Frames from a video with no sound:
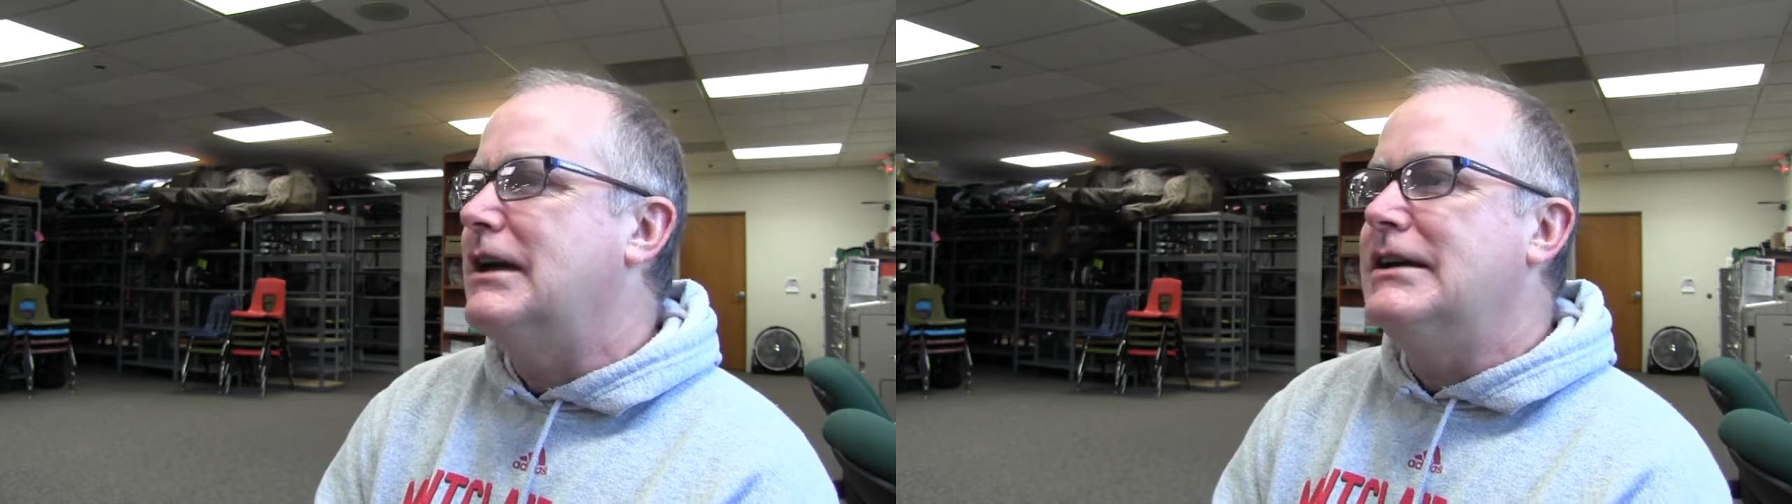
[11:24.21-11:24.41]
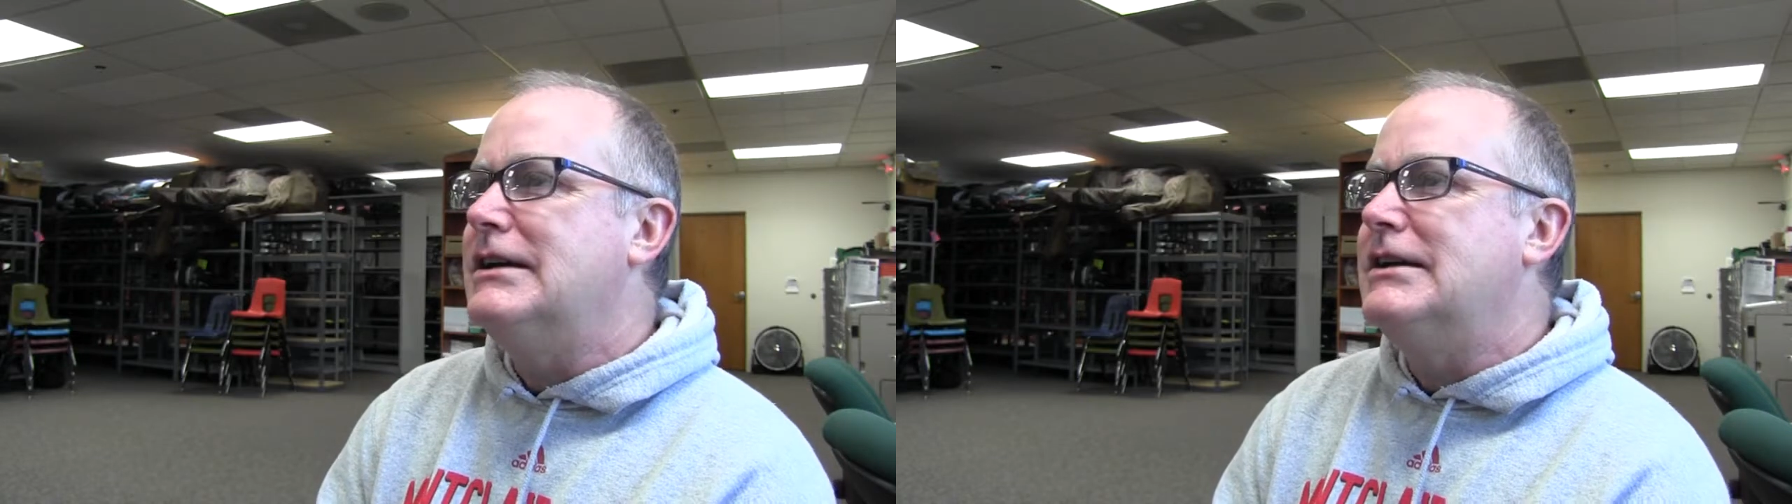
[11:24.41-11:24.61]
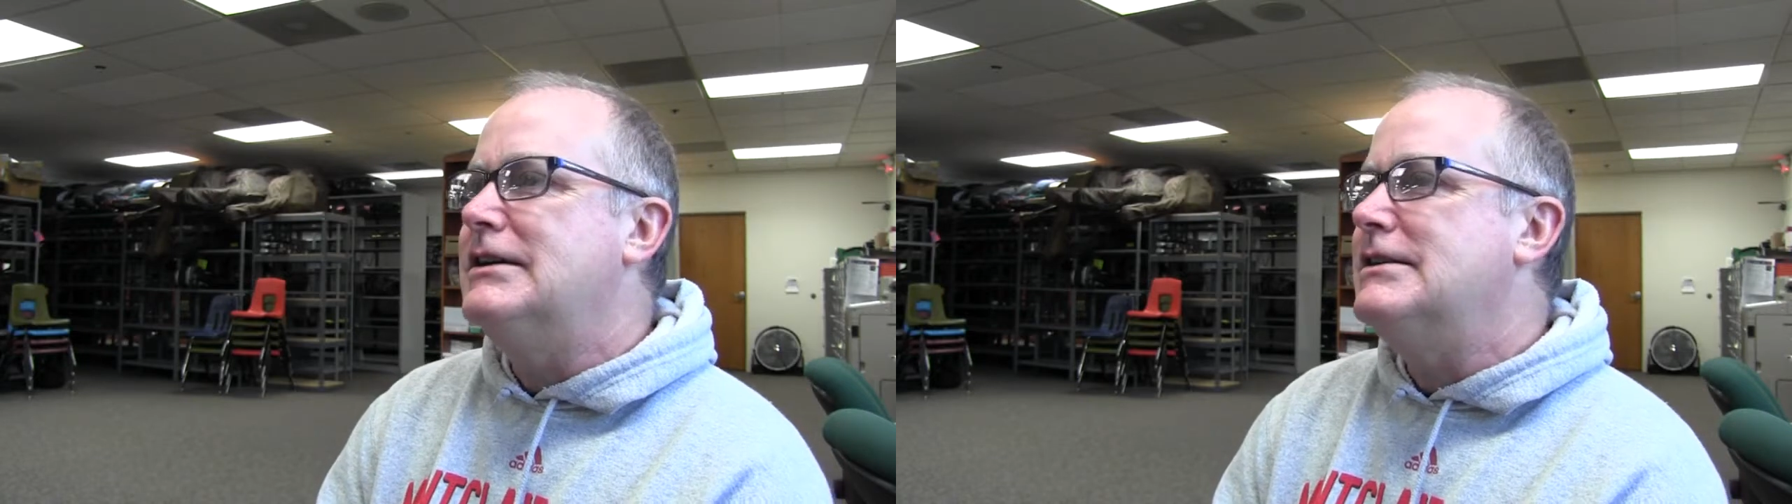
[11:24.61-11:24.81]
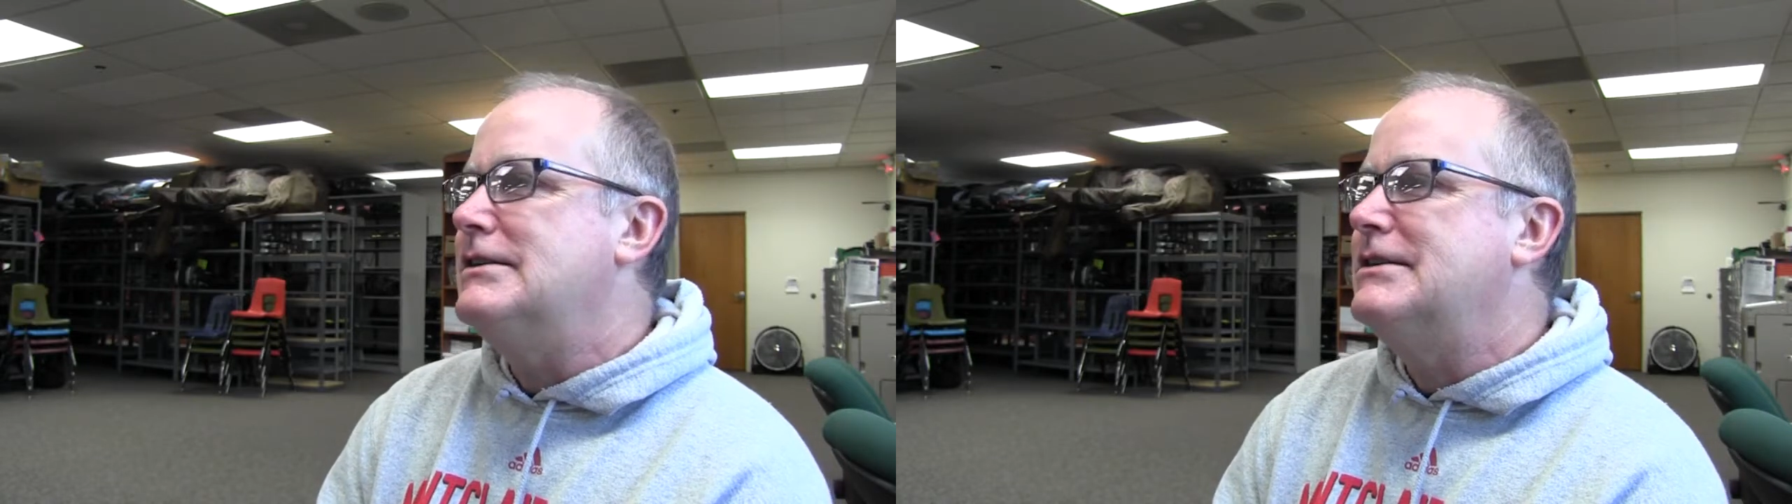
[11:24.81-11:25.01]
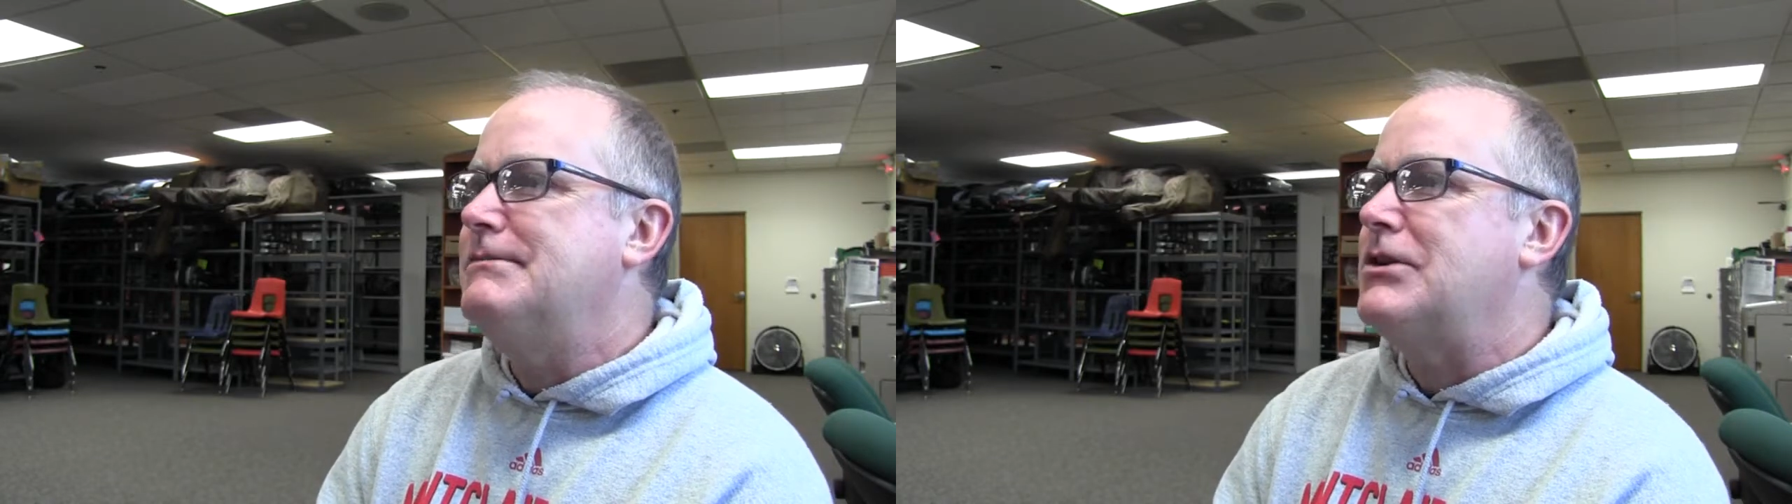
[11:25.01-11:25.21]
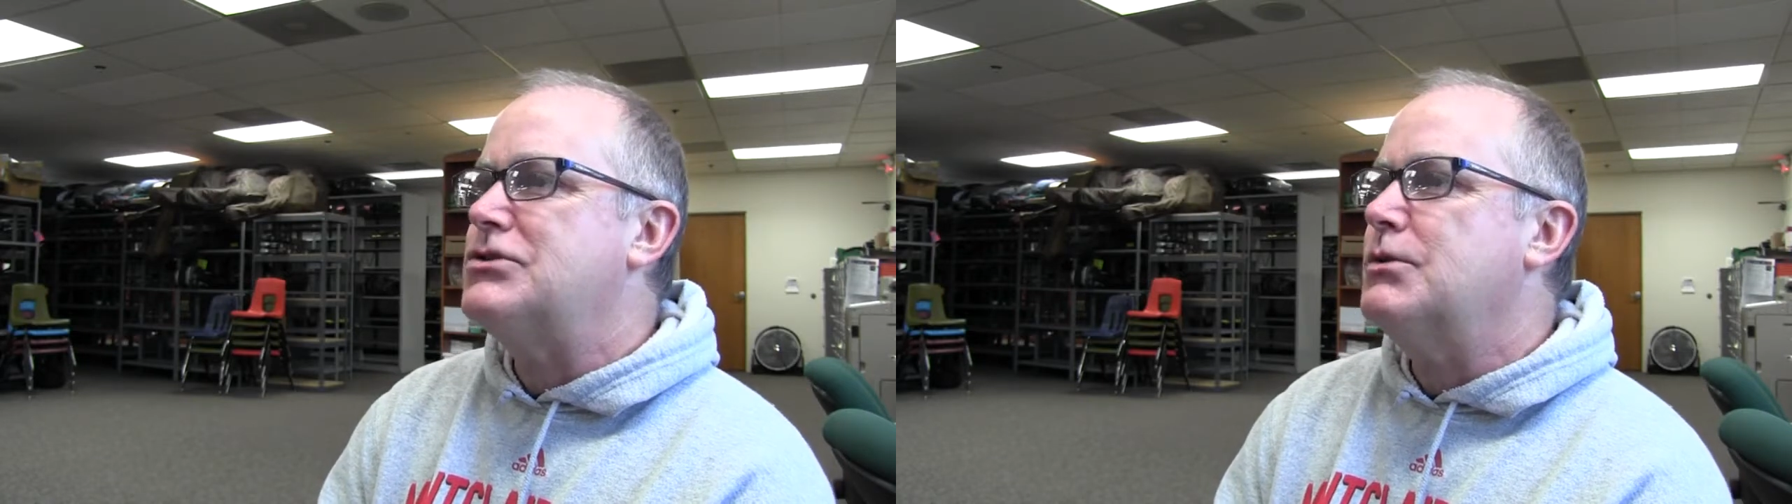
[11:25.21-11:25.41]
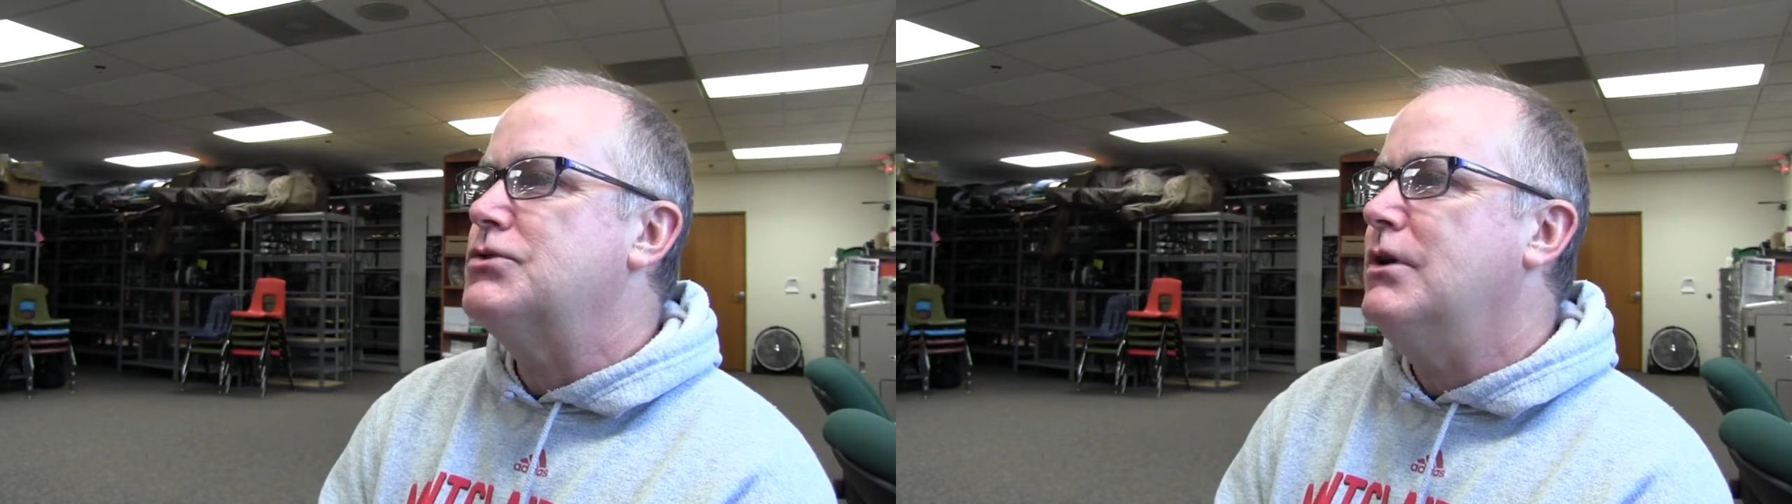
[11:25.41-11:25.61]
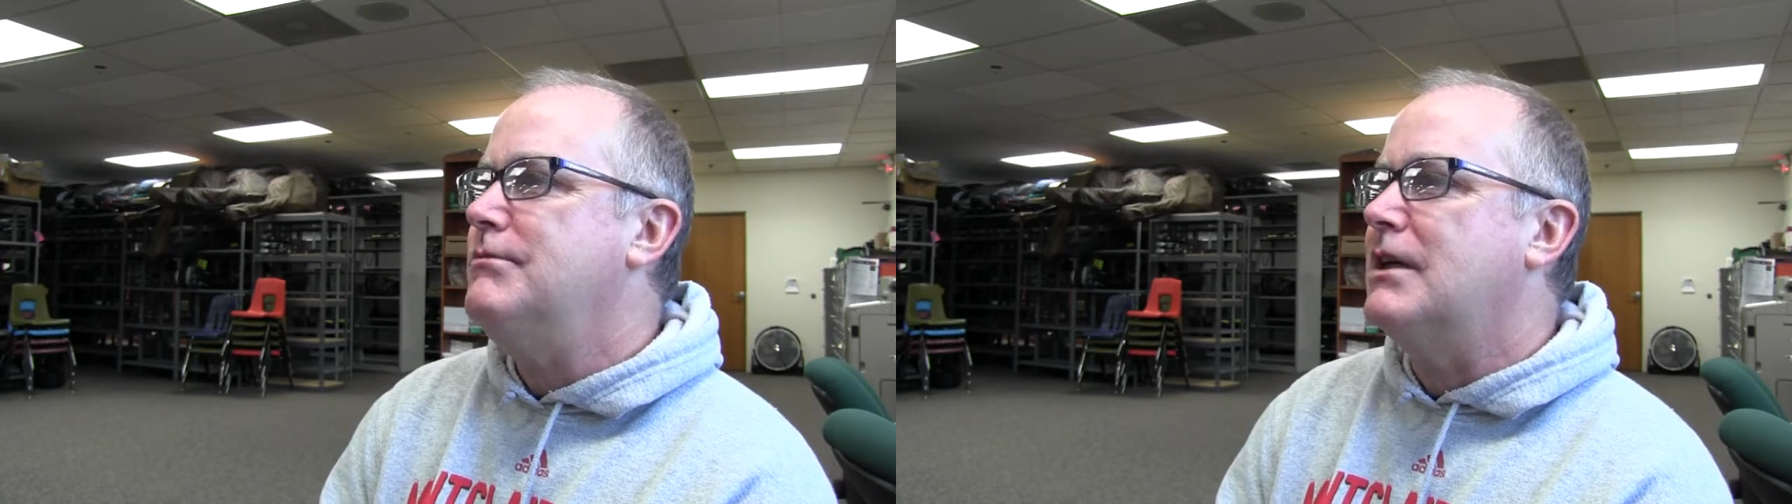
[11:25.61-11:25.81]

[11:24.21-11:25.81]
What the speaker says: Not sure which one,